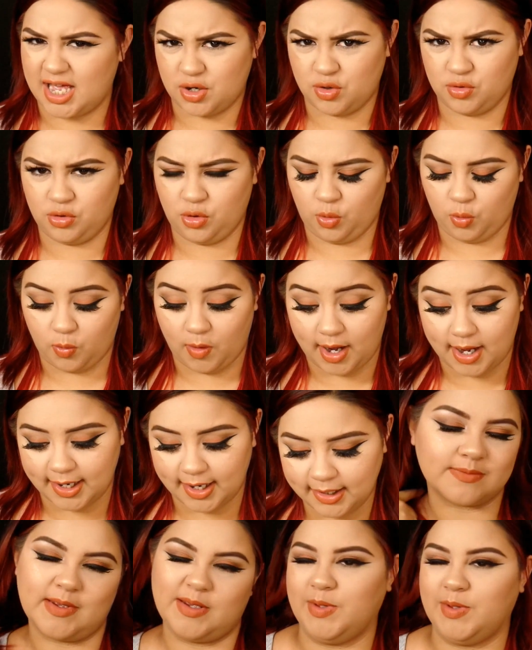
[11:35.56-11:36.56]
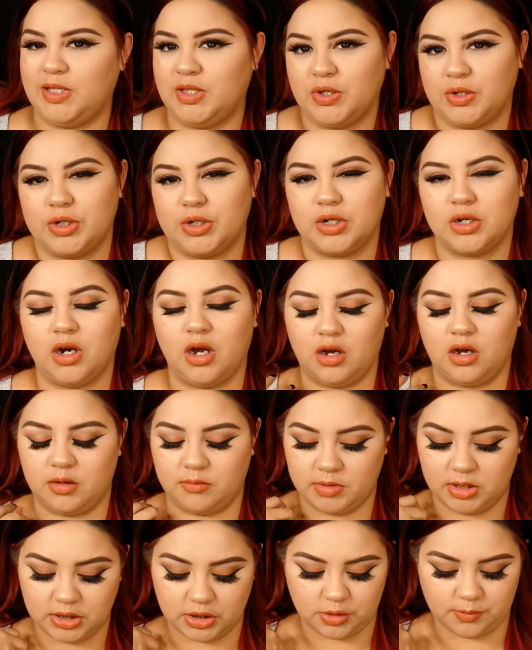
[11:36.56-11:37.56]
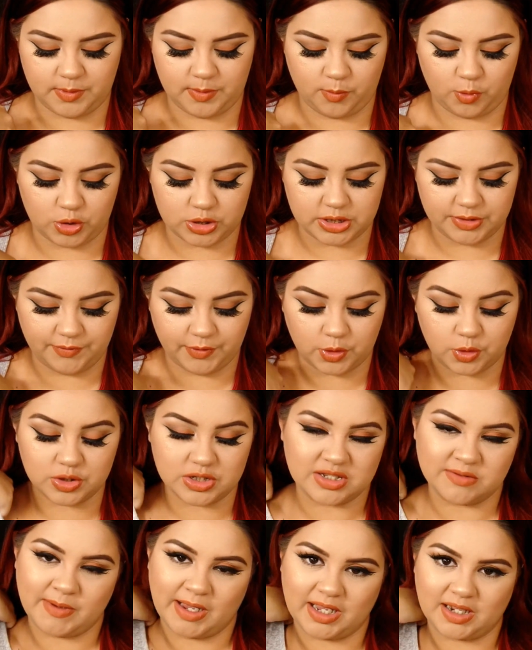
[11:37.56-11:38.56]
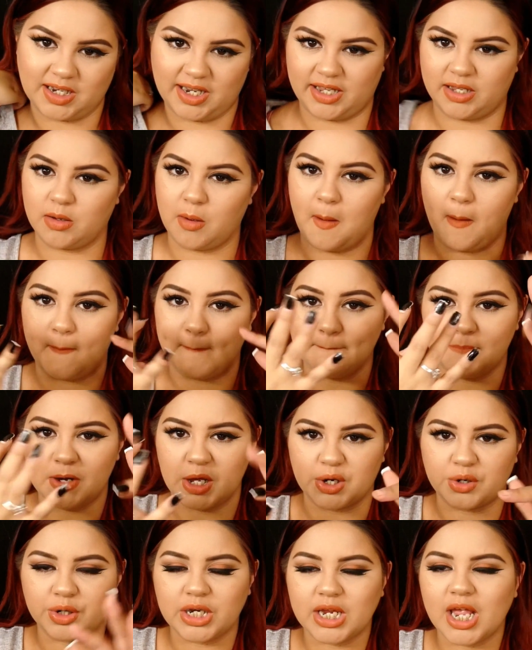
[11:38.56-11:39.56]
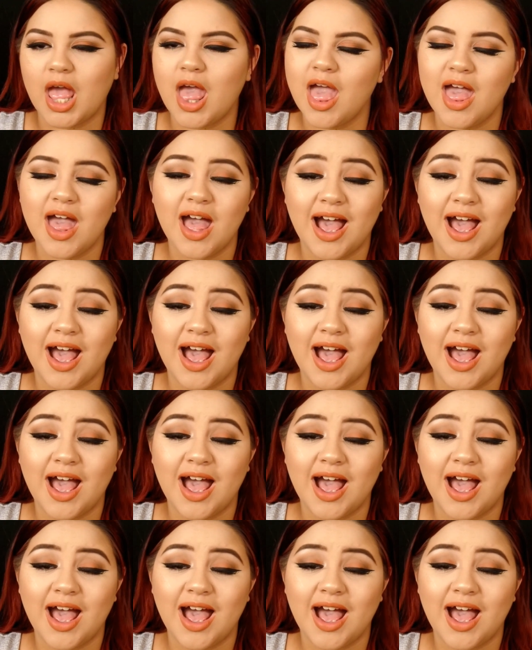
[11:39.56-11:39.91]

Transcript: I don't know why. Maybe they're um, a little bit more difficult to make like buttery.